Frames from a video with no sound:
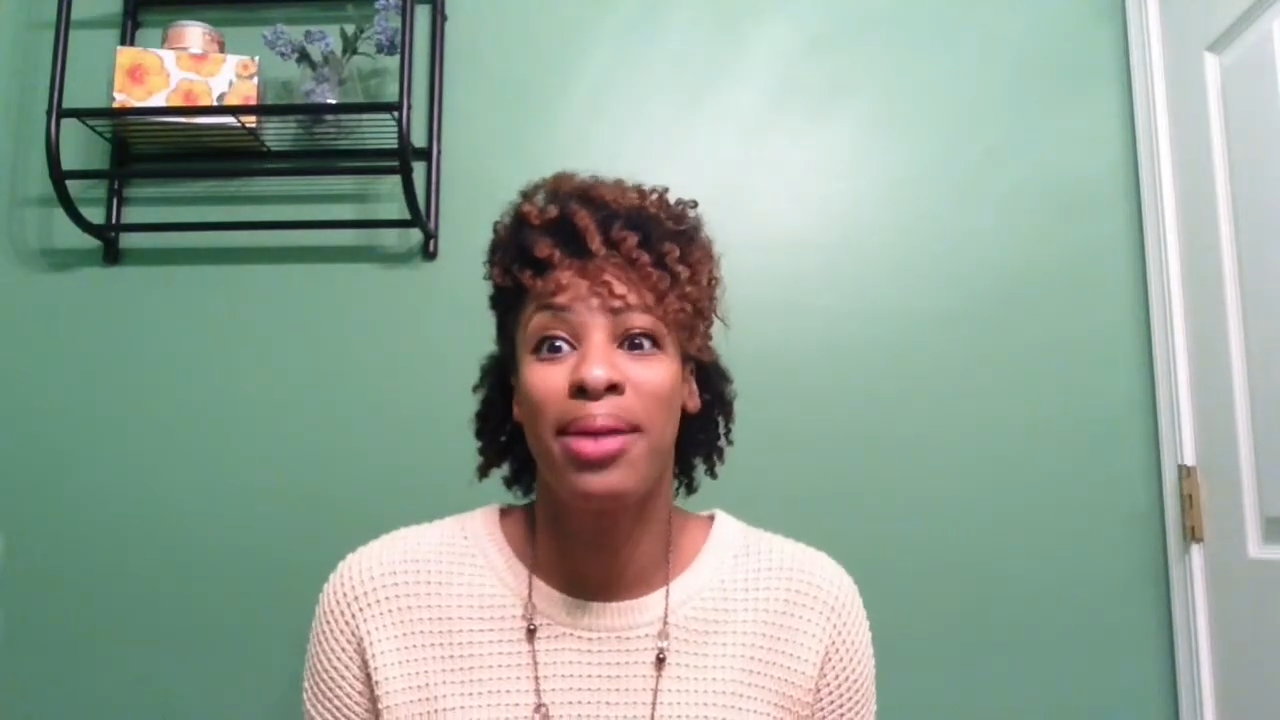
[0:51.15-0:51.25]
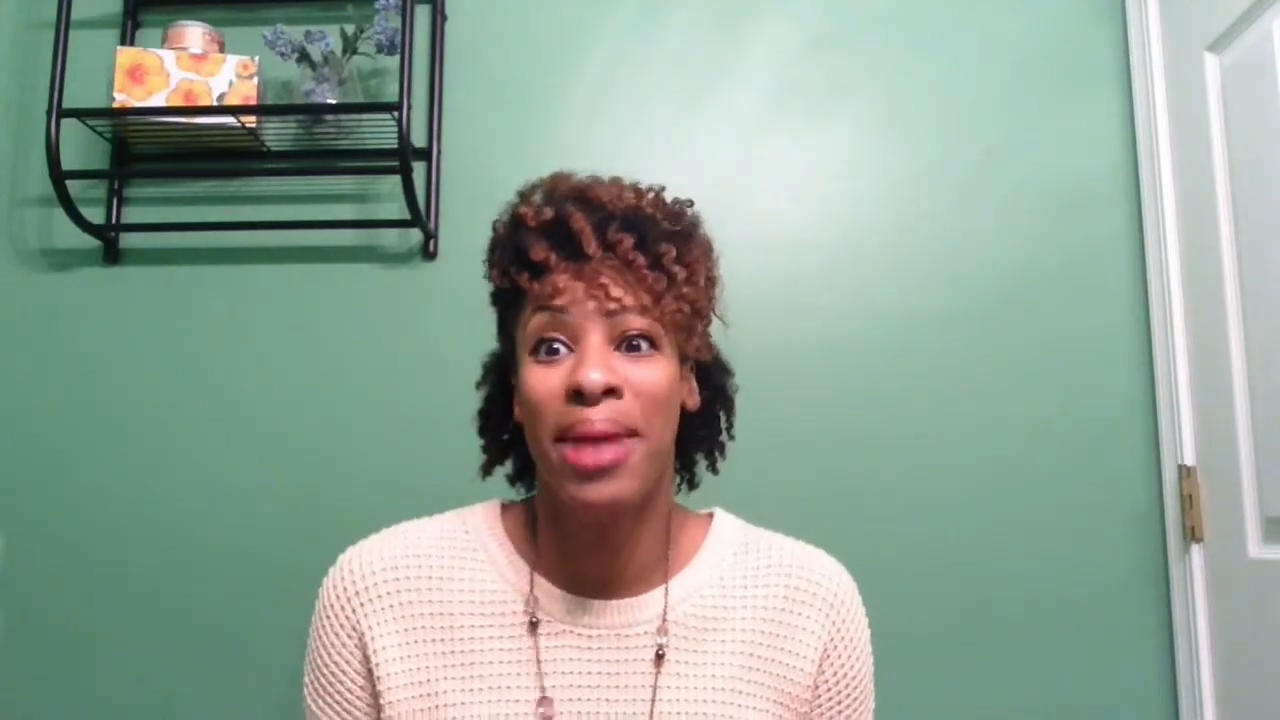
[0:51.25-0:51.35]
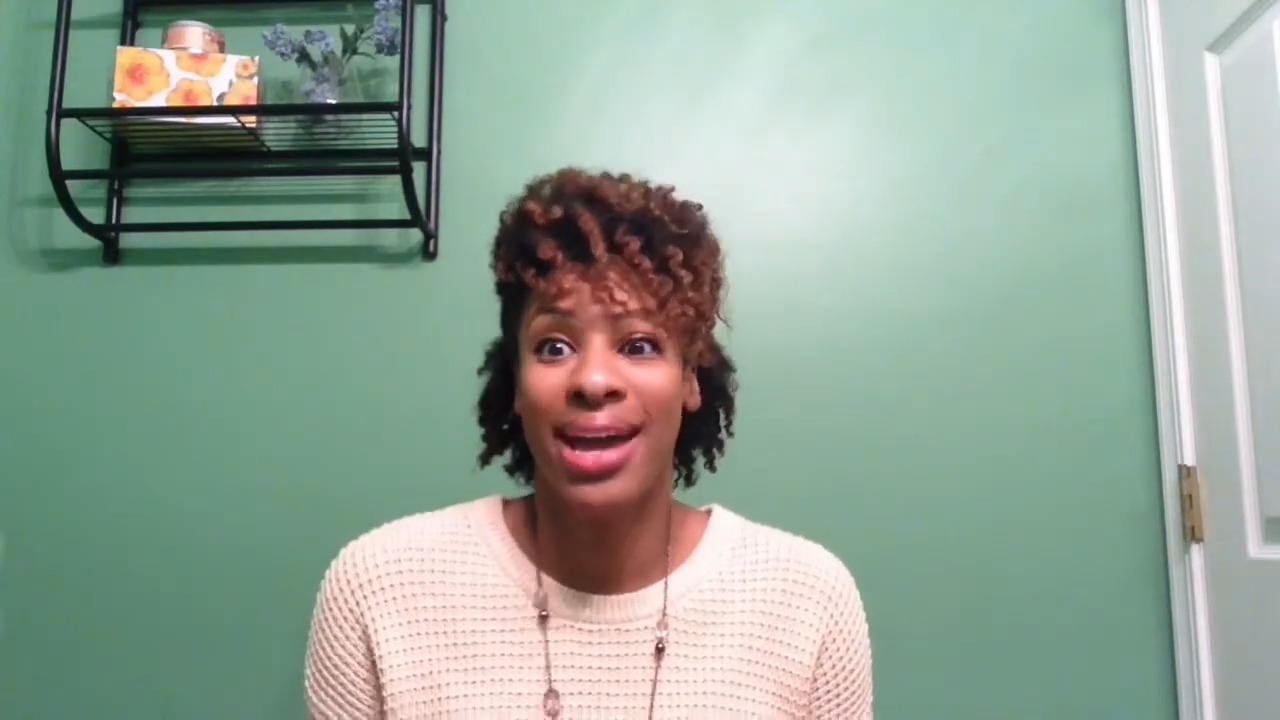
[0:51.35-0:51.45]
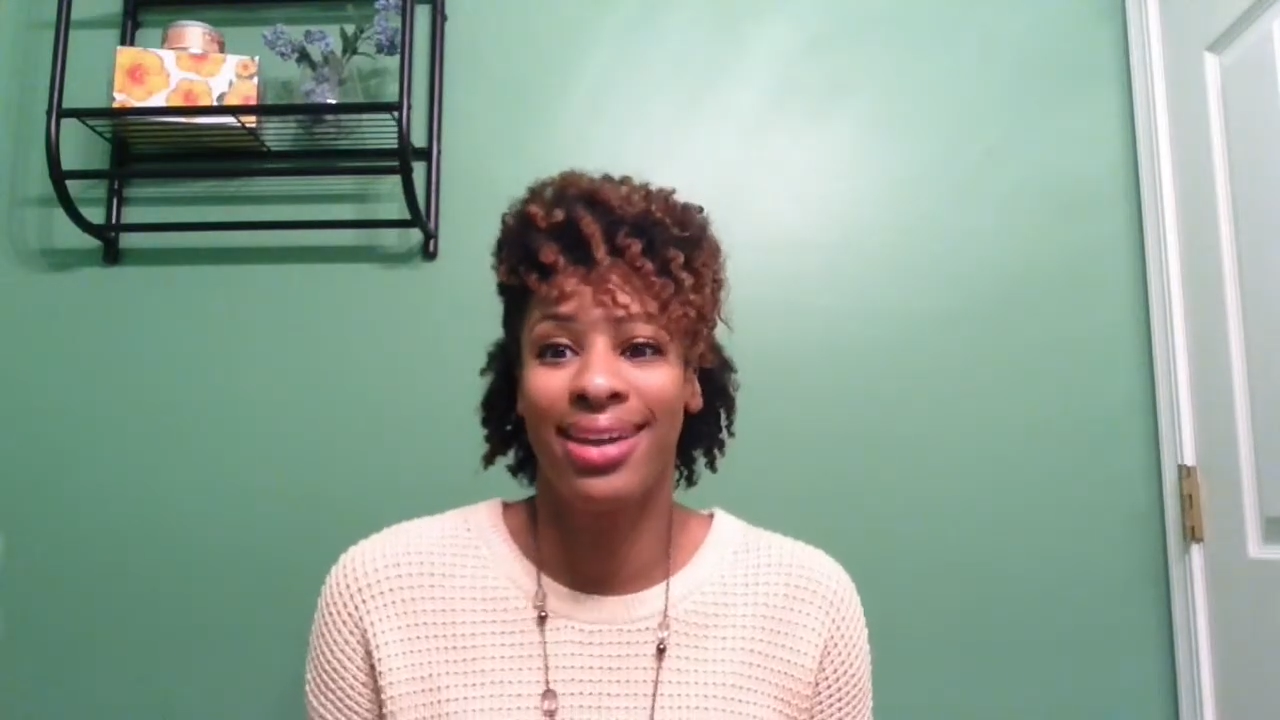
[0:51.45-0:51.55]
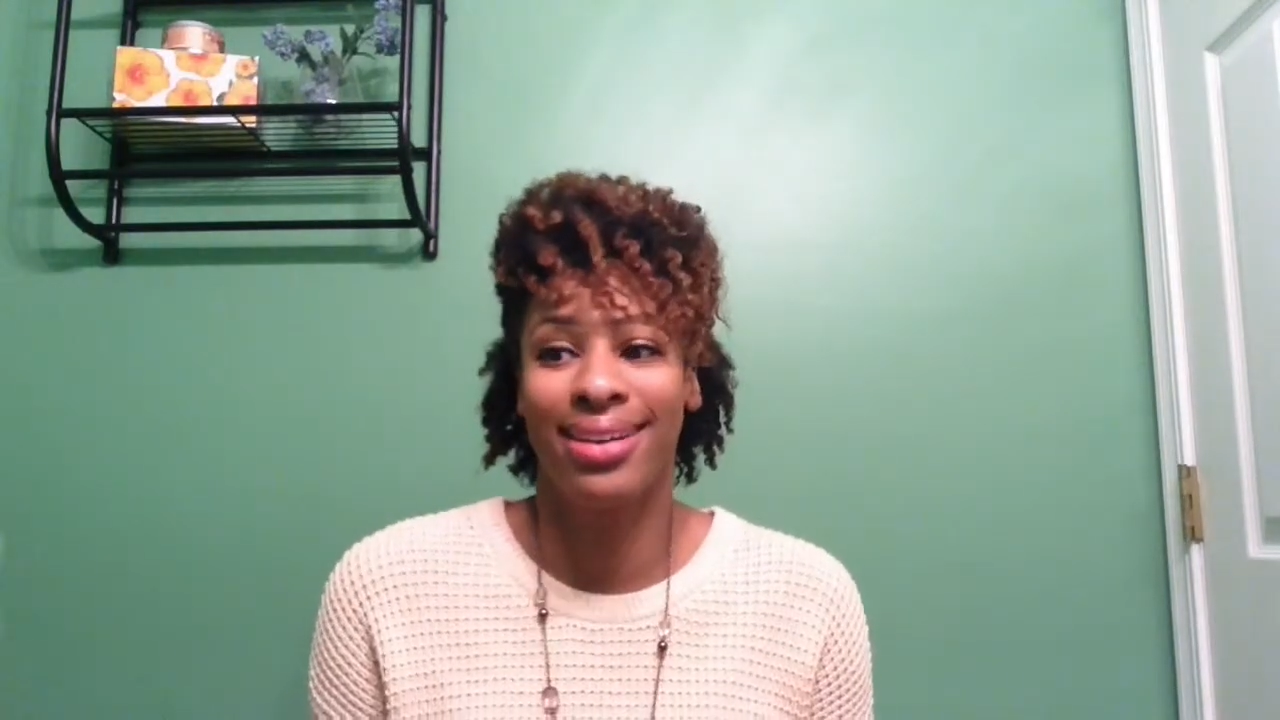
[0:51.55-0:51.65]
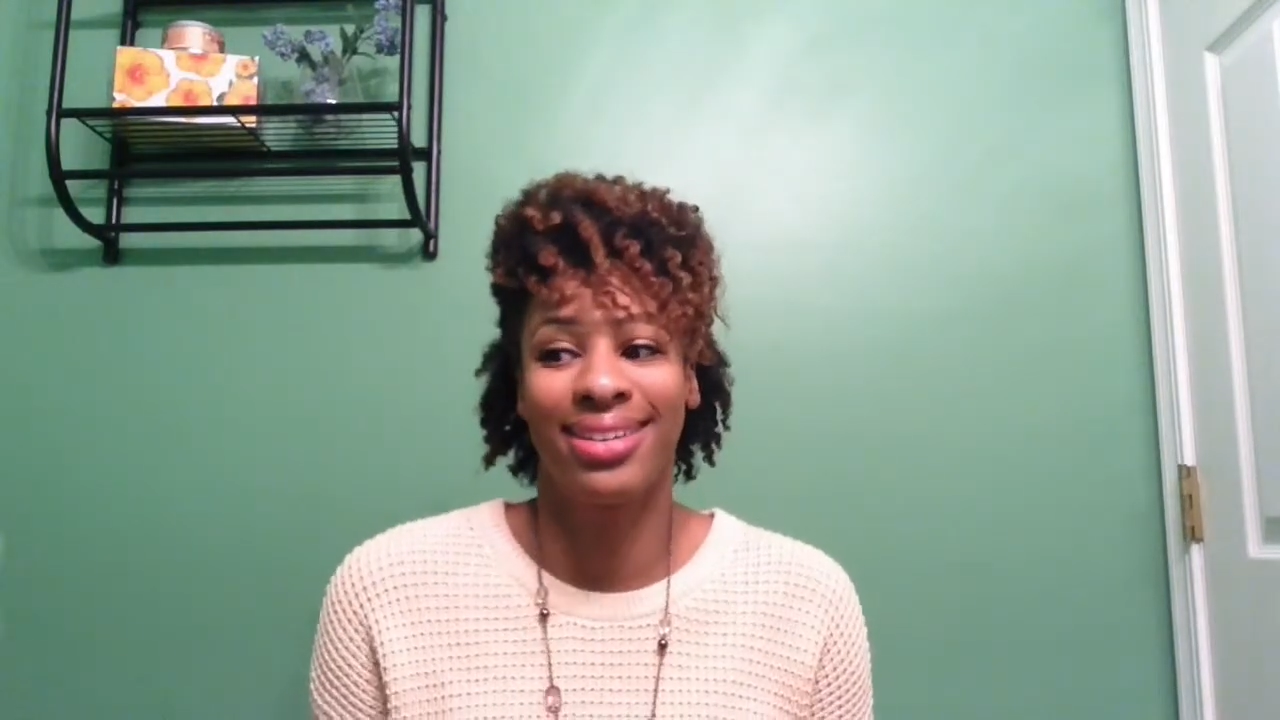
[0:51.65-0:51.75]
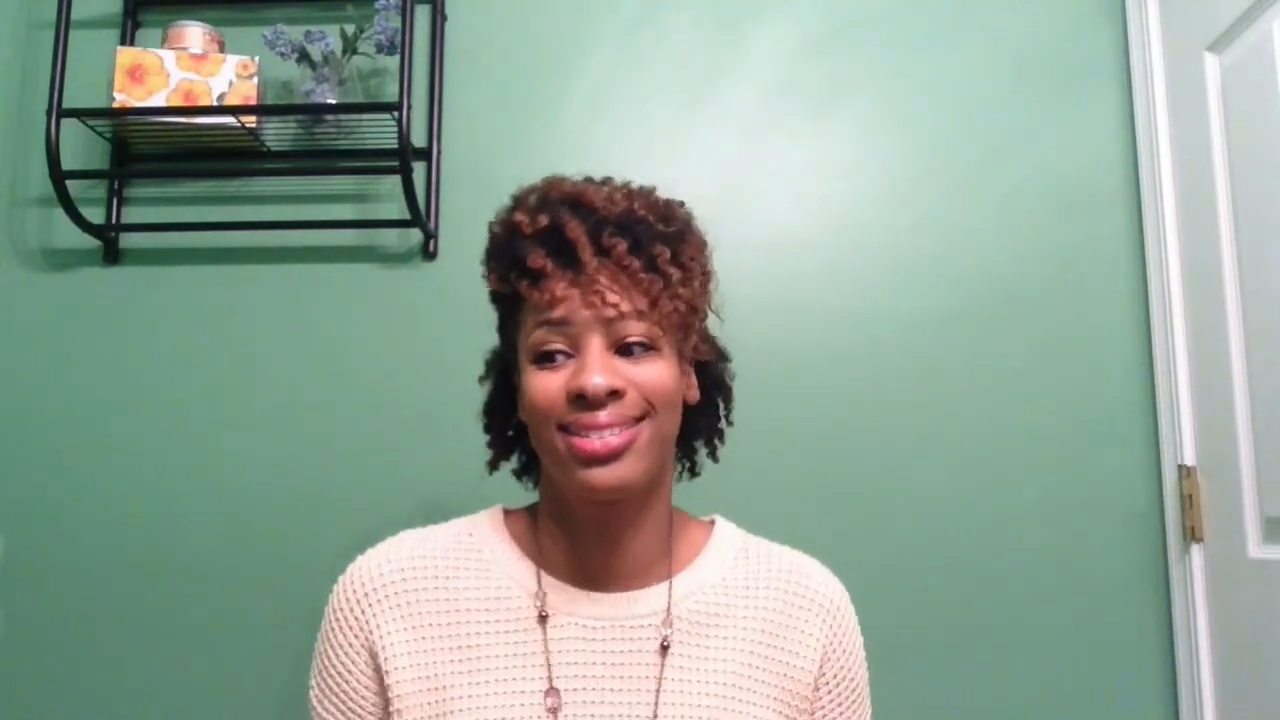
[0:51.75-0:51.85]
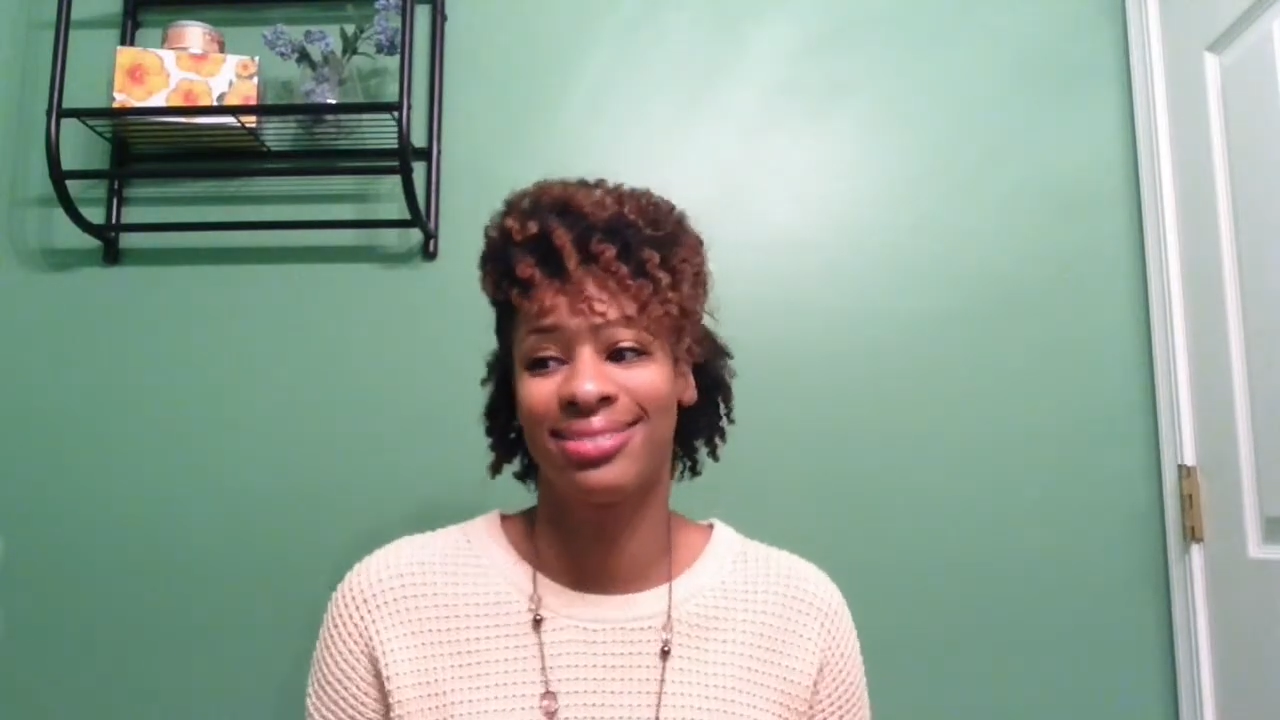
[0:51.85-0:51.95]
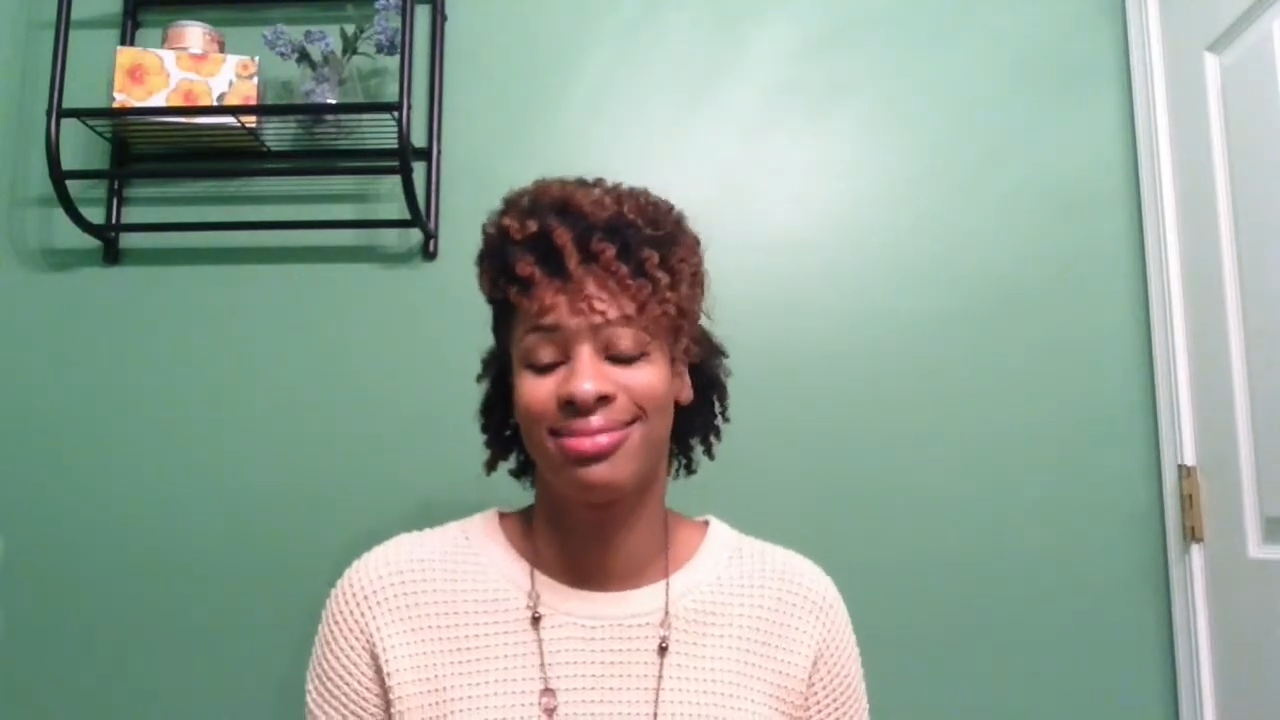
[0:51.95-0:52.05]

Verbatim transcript: am I here?